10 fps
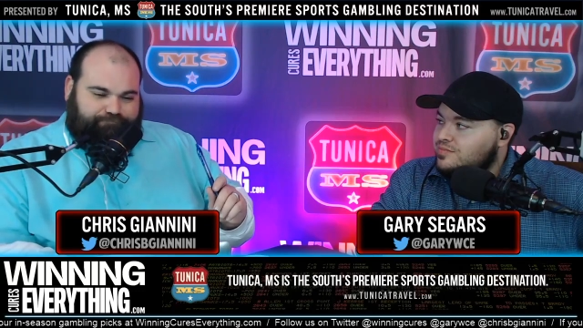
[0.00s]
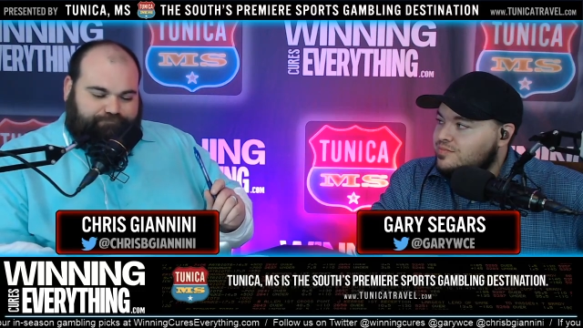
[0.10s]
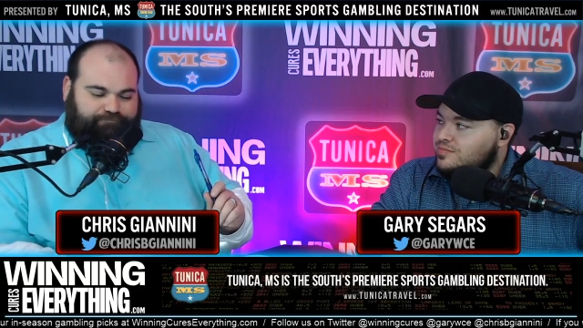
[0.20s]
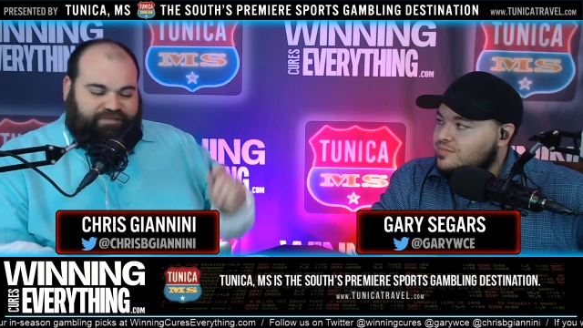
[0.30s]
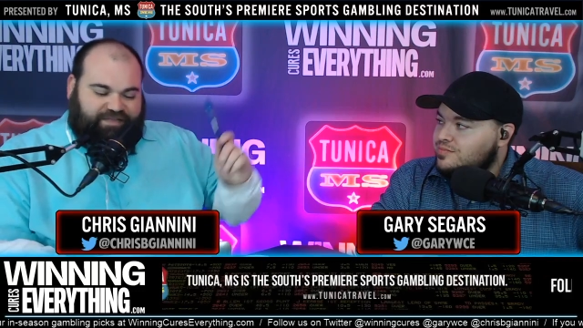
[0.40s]

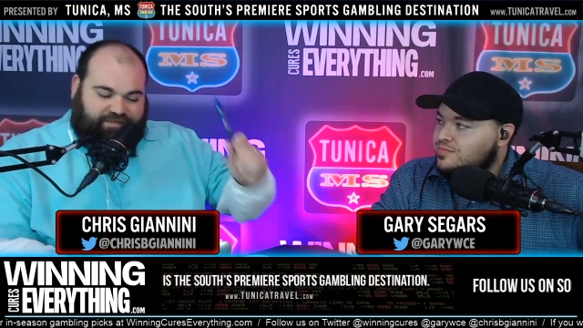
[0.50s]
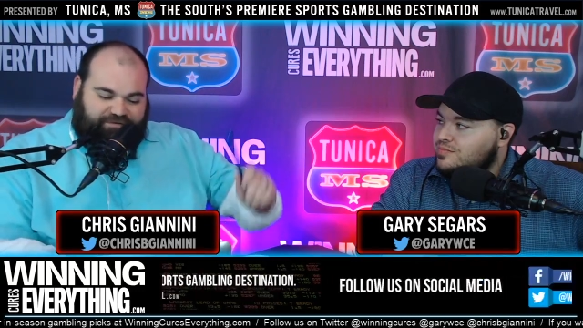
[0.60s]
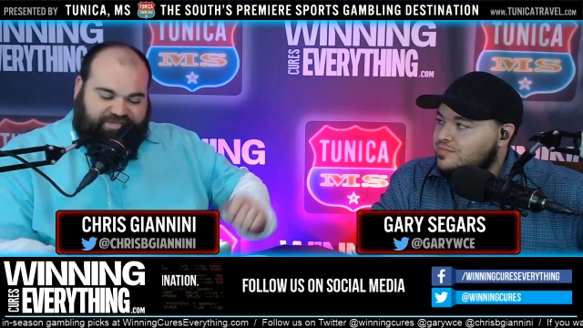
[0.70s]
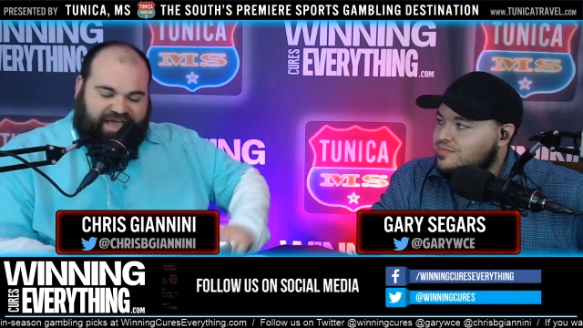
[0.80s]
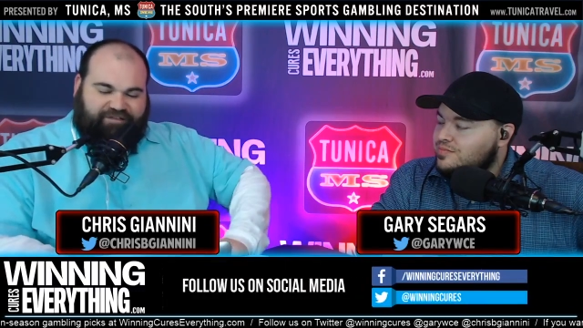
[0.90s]
Speaker 1: But the other
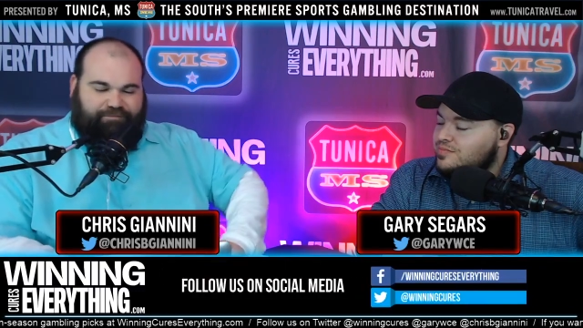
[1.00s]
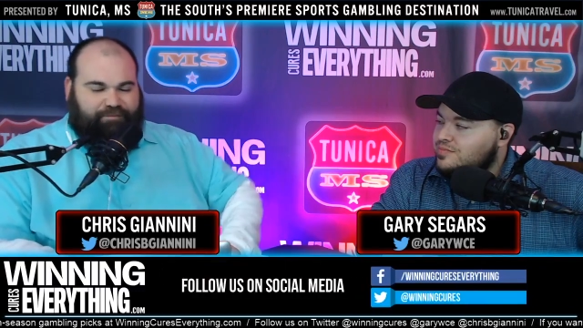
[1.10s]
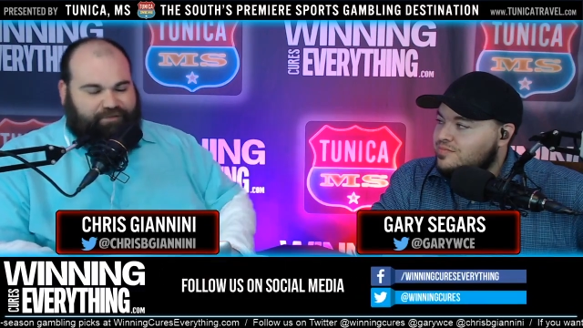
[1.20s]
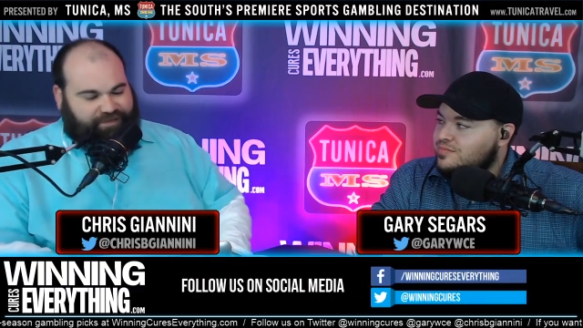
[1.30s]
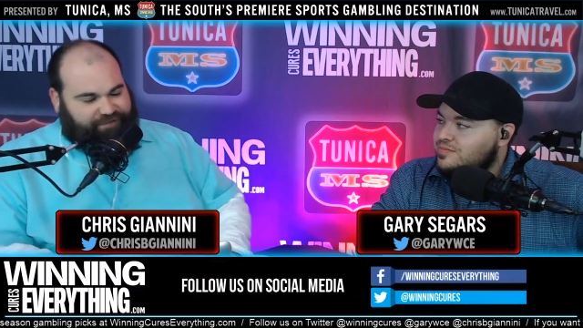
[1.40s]
side of me
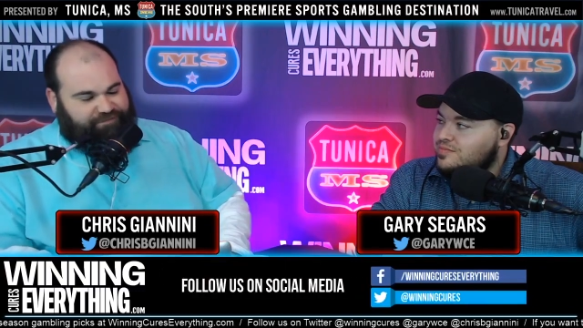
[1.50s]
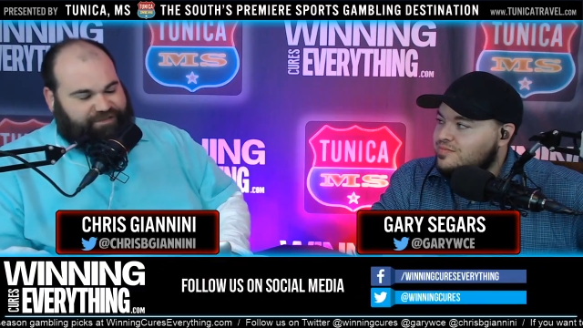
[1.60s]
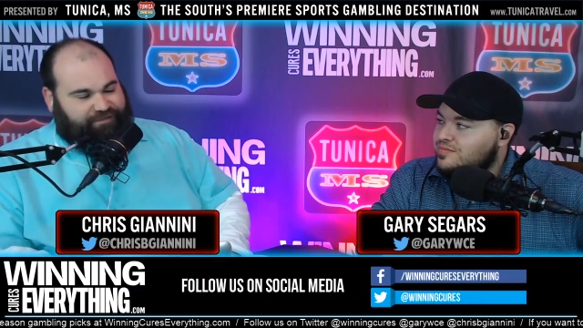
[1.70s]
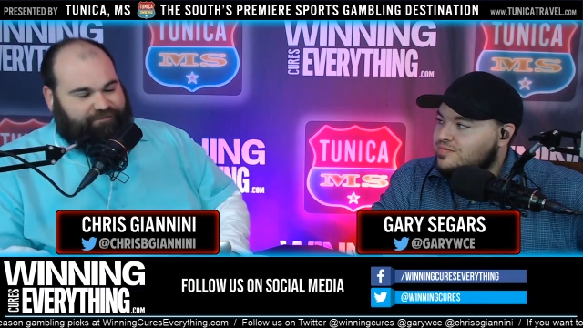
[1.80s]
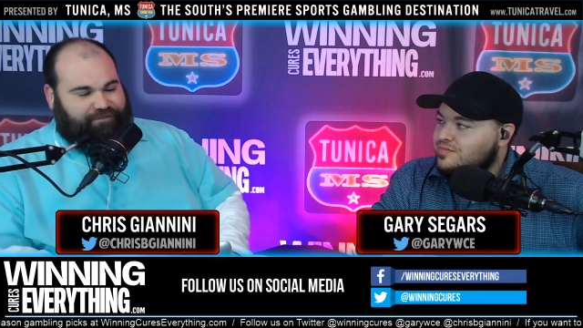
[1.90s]
believes
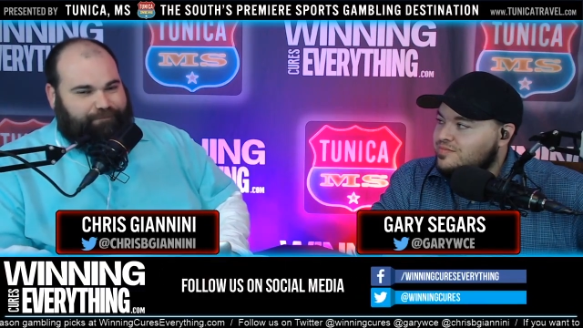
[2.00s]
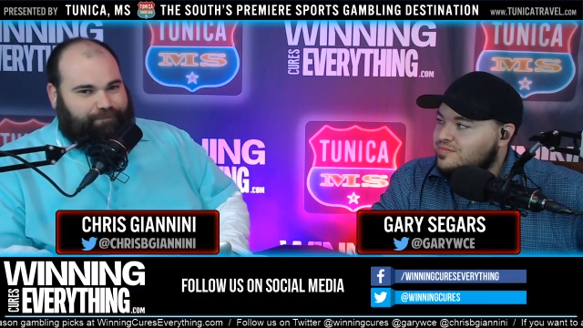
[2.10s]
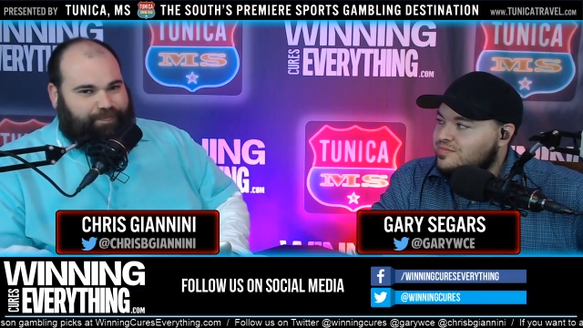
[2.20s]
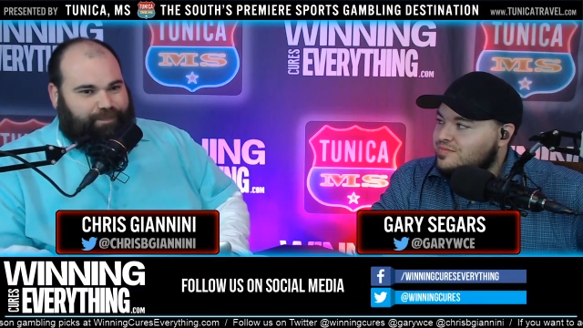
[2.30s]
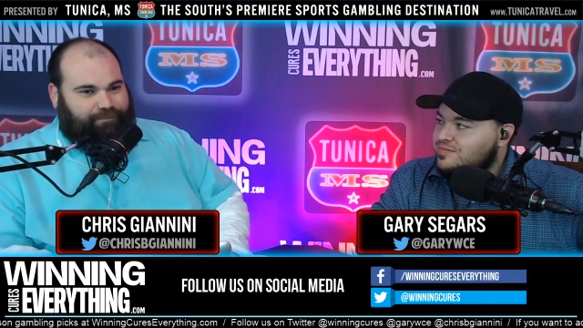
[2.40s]
in
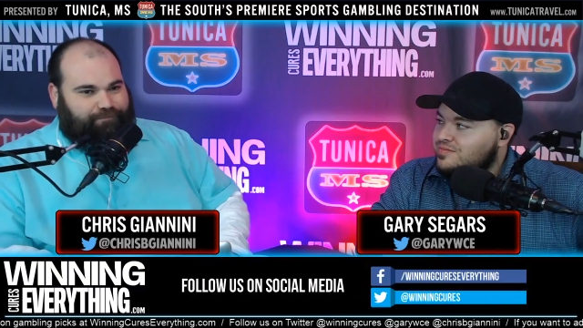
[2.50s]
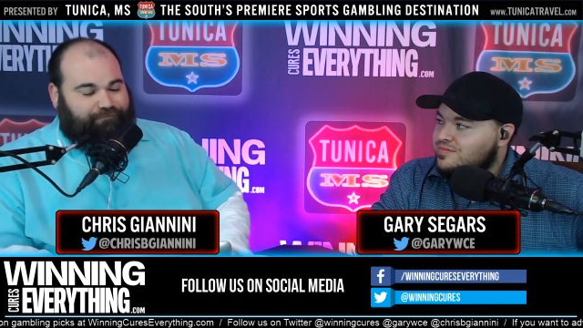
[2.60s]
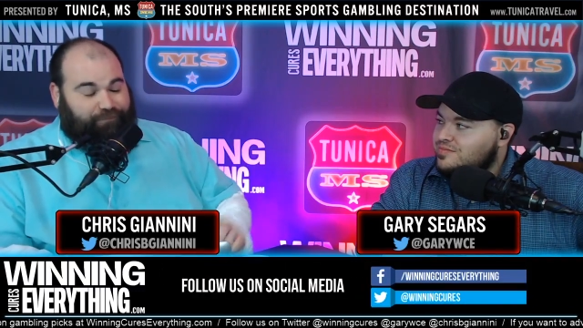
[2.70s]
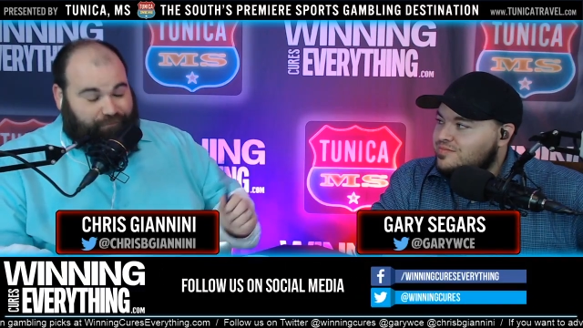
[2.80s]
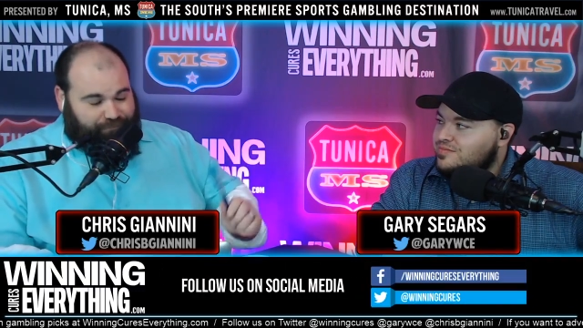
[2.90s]

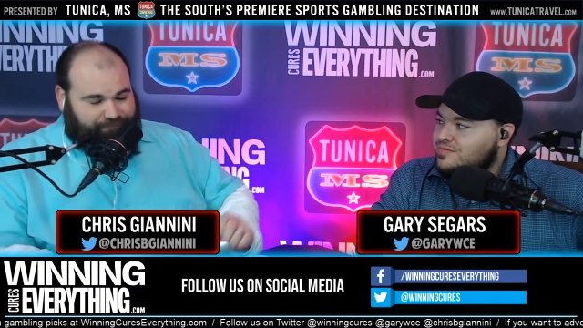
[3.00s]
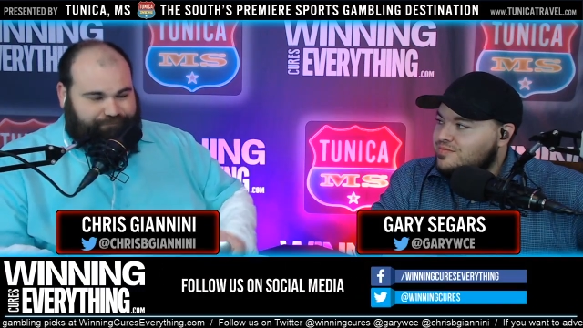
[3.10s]
voodoo